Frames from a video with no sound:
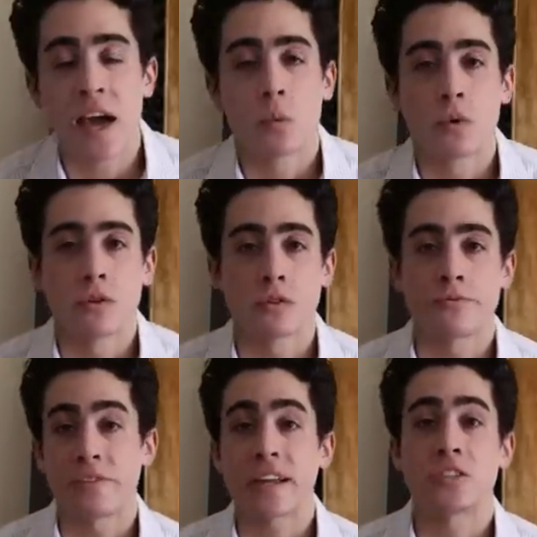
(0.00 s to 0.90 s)
that will
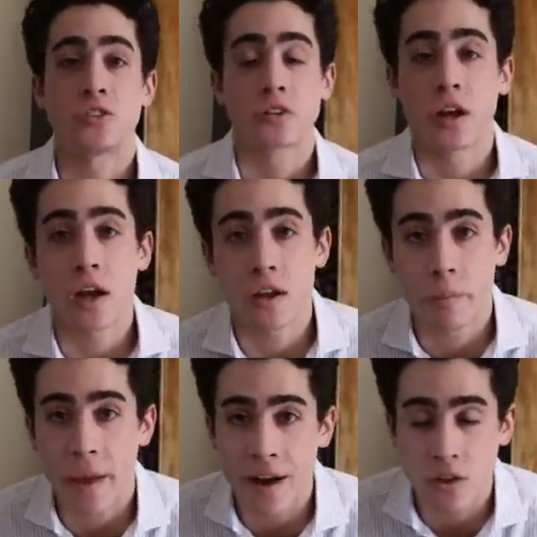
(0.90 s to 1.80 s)
fix your gut
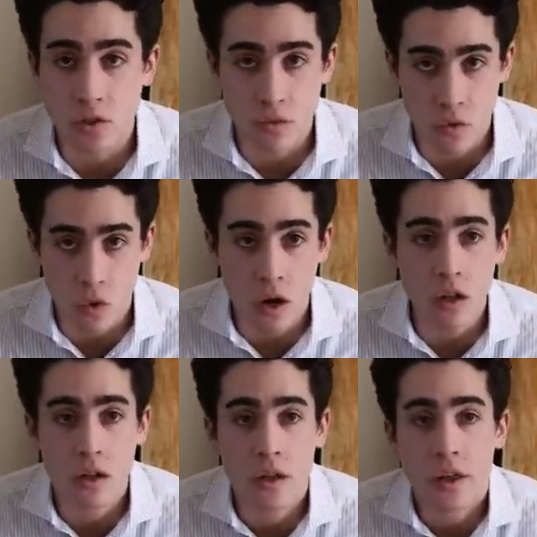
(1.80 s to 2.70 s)
balance
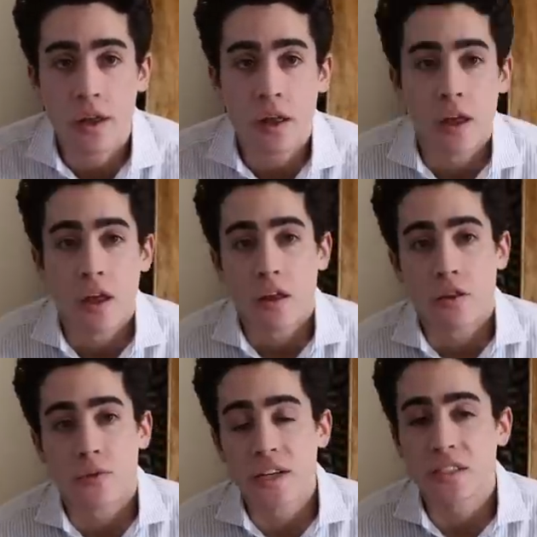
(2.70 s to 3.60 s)
overall.
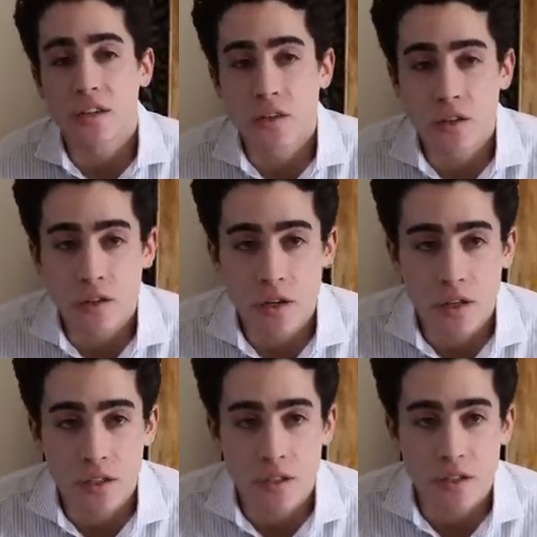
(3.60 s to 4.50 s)
The reason your
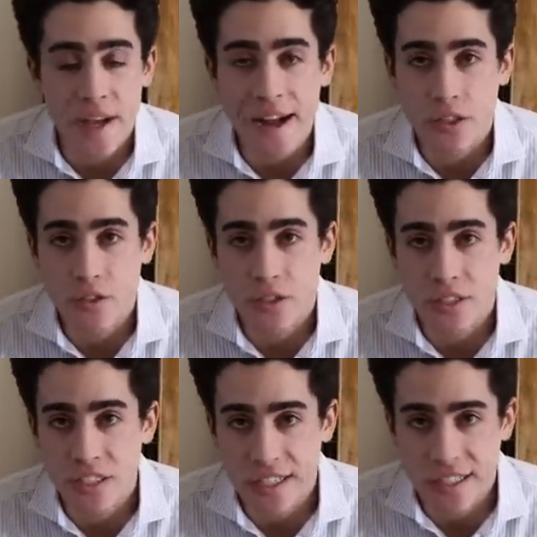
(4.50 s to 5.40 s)
doctor is
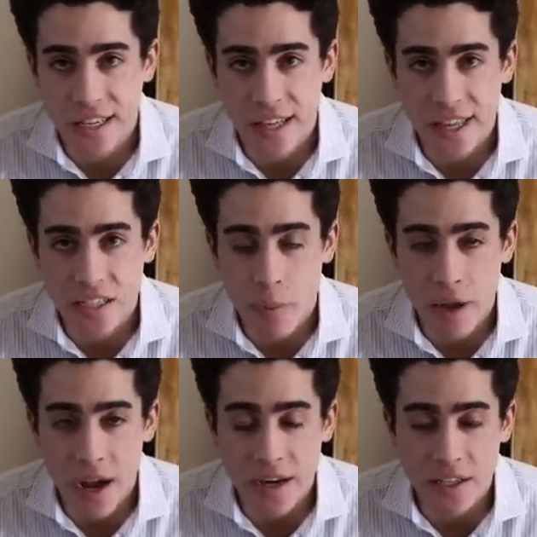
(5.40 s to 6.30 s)
suggesting an
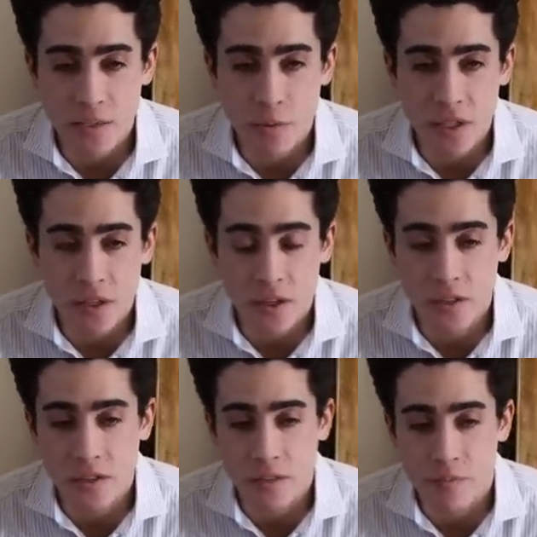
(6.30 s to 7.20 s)
antibiotic is
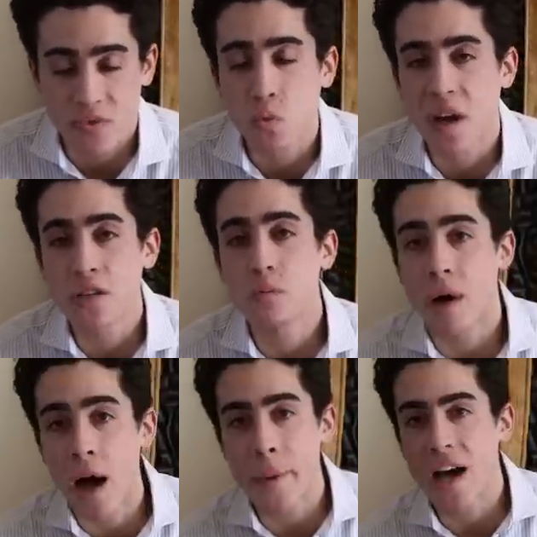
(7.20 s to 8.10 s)
because when you
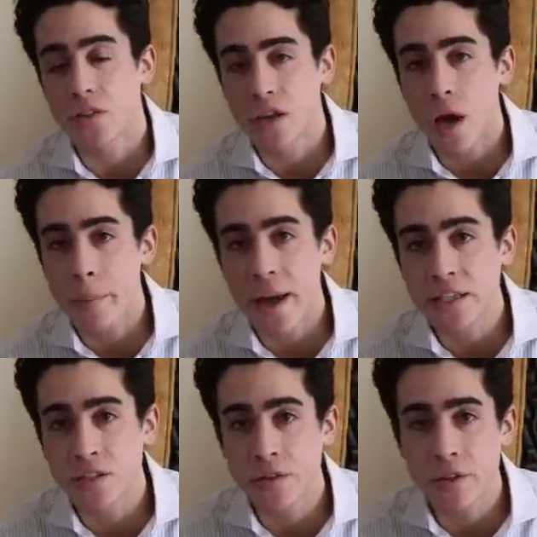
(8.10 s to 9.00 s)
bomb out the gut
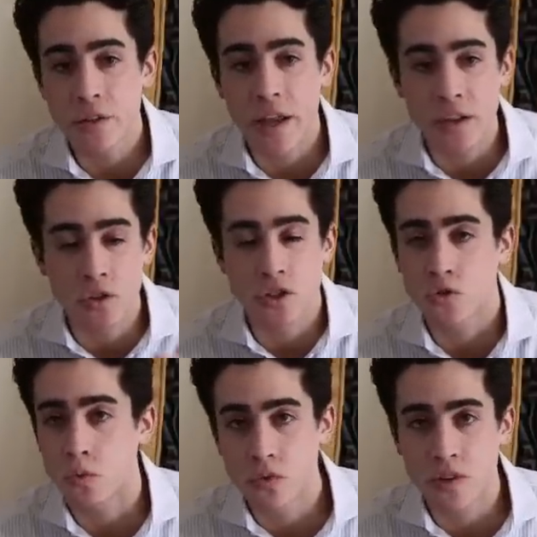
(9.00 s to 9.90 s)
bacteria and you
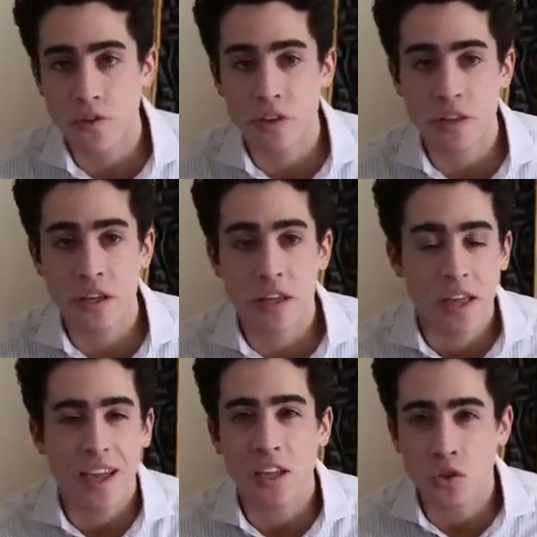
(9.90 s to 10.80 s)
just remove everything,
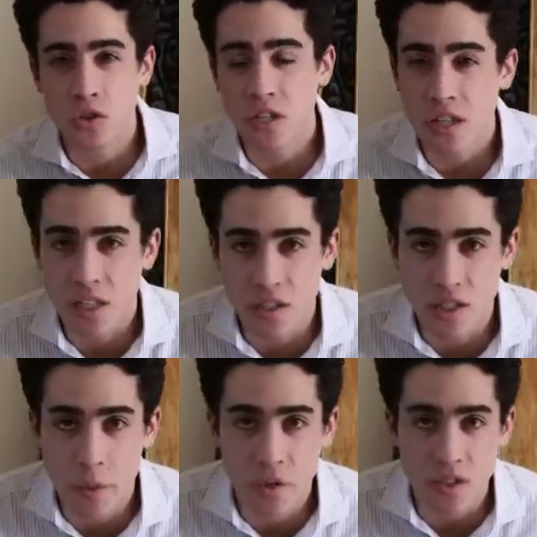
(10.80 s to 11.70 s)
it usually
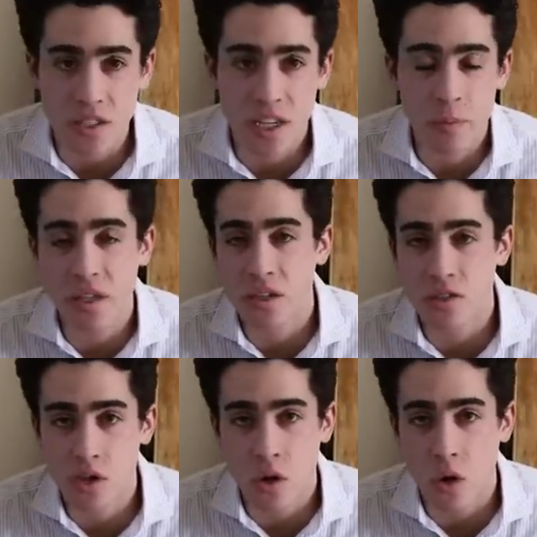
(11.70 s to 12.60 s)
clears up your skin
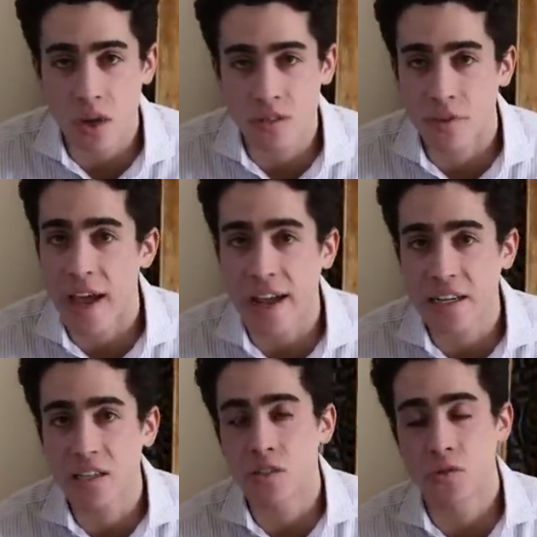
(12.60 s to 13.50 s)
because the cause of
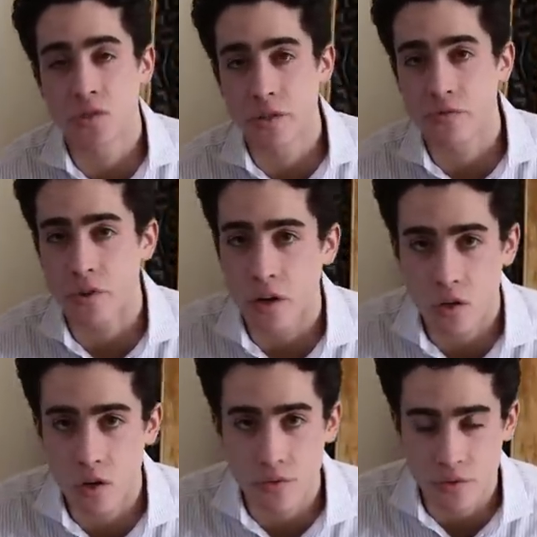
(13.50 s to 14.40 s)
acne is usually
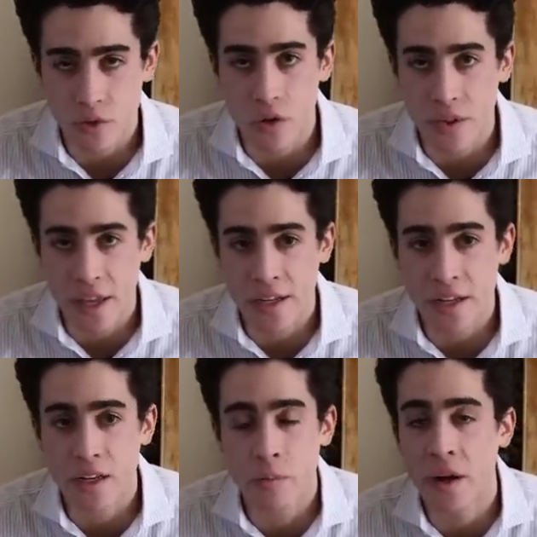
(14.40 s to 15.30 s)
fungal overgrowth
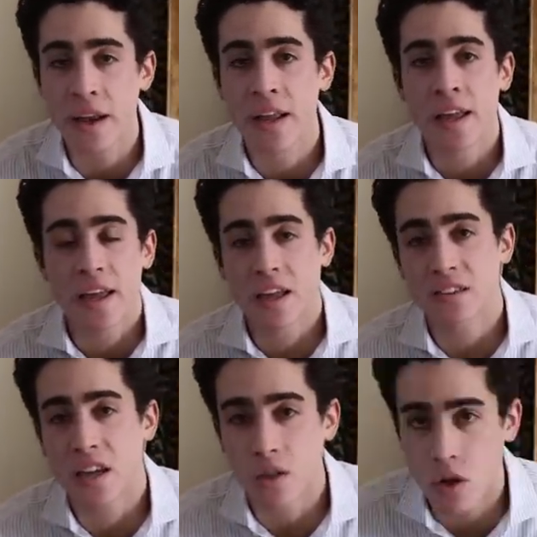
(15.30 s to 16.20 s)
candida, but
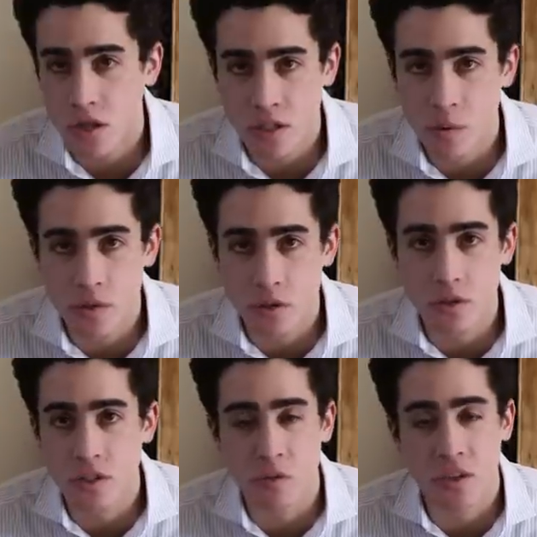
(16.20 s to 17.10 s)
it's not a long-term
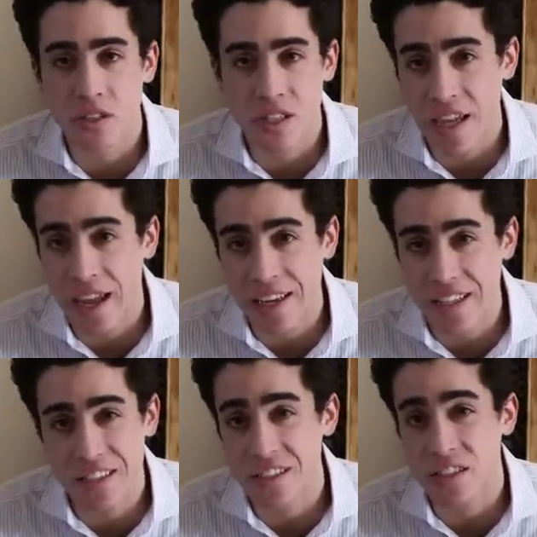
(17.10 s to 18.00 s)
solution because the
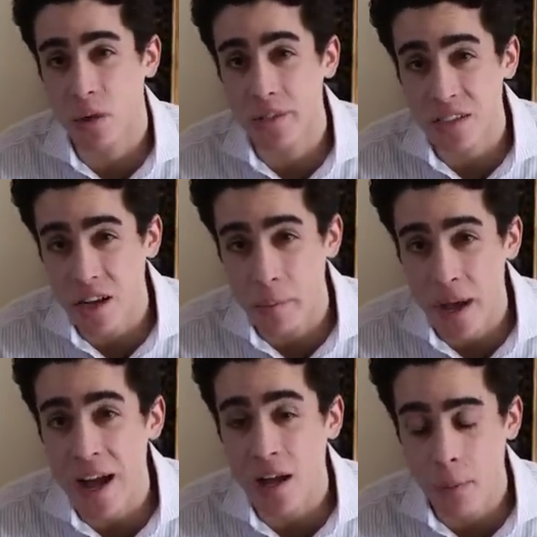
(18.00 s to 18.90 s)
candida is just going to come
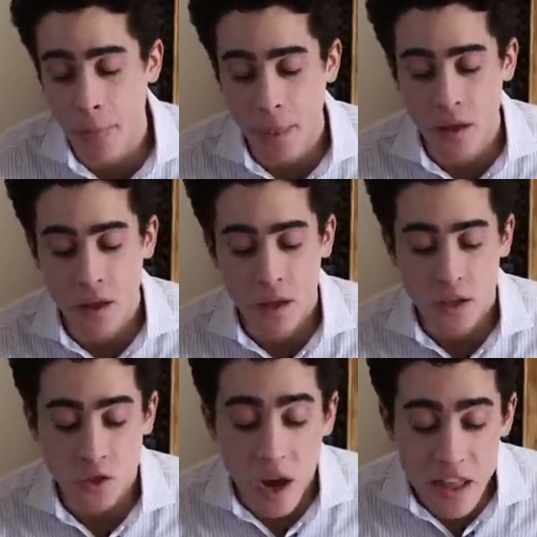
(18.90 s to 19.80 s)
back.
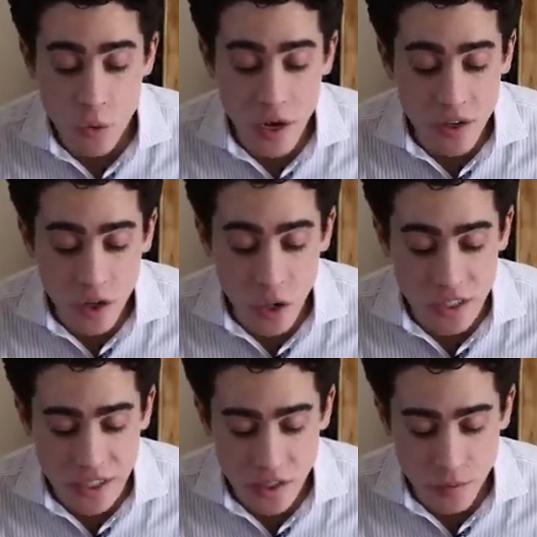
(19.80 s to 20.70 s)
So either way, you're
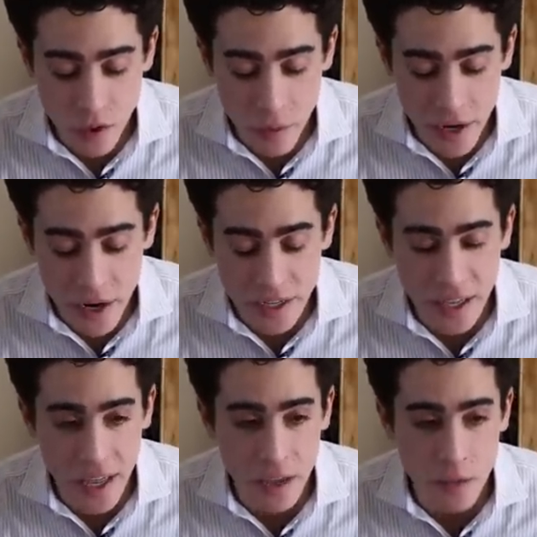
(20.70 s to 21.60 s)
going to need a
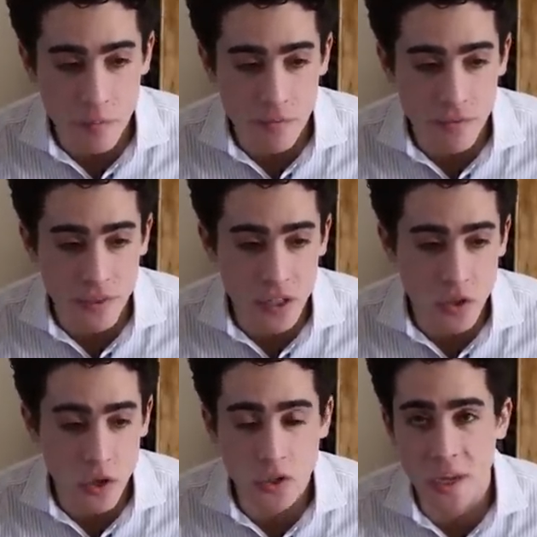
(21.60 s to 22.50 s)
probiotic and
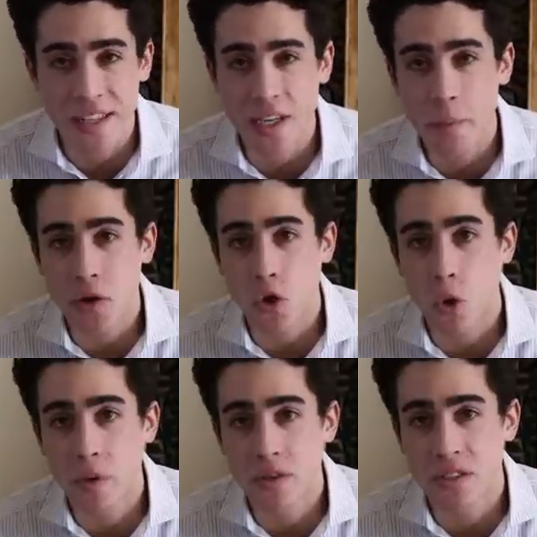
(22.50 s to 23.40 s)
there's also
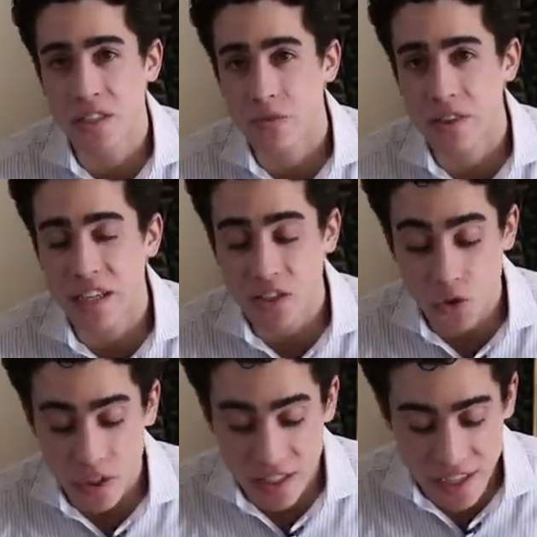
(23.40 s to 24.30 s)
antimicrobials and different
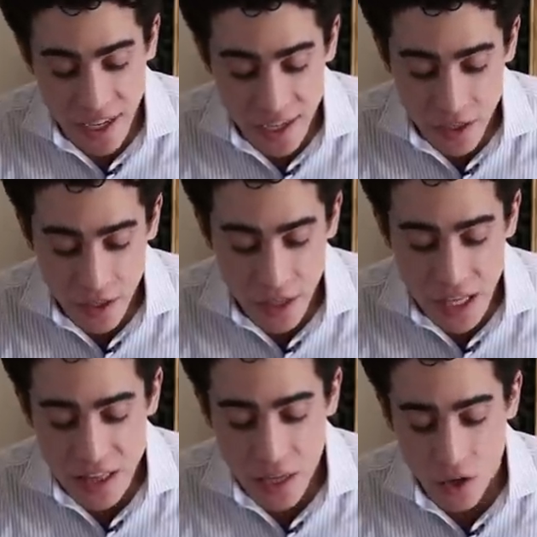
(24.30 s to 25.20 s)
things you can take
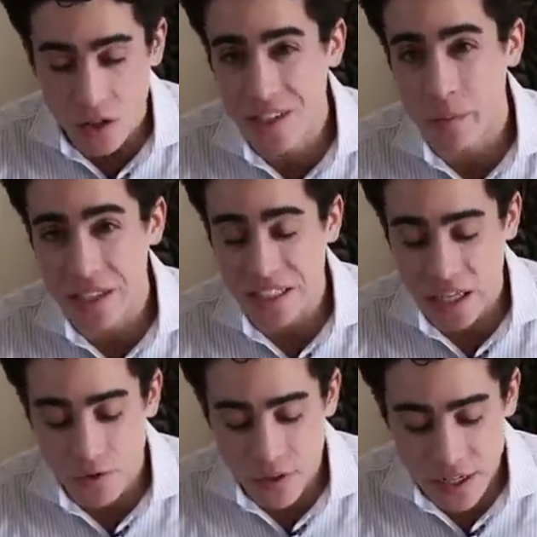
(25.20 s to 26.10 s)
that are a little bit
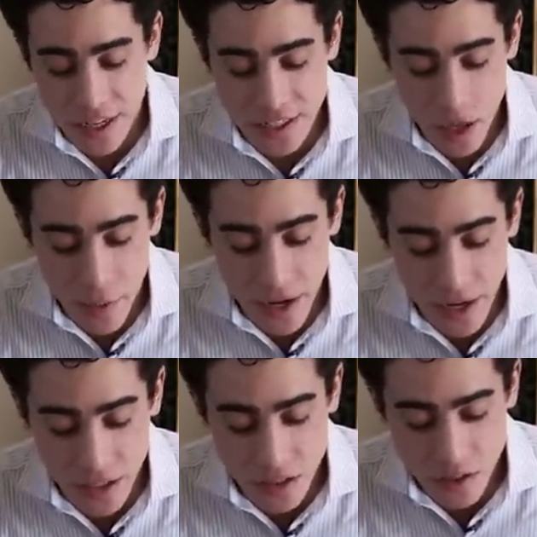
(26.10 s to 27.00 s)
safer than
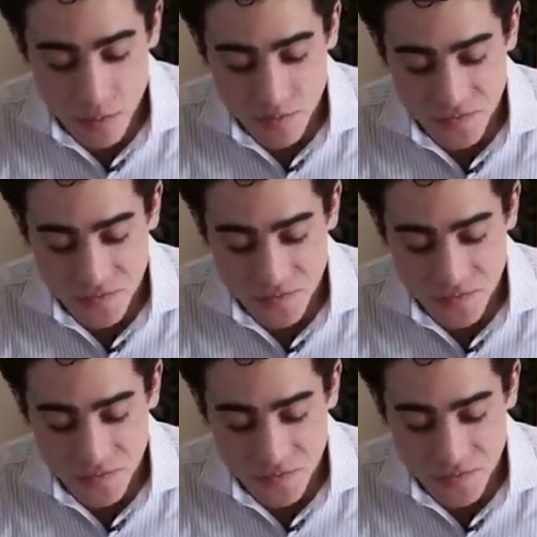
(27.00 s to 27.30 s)
antibiotics.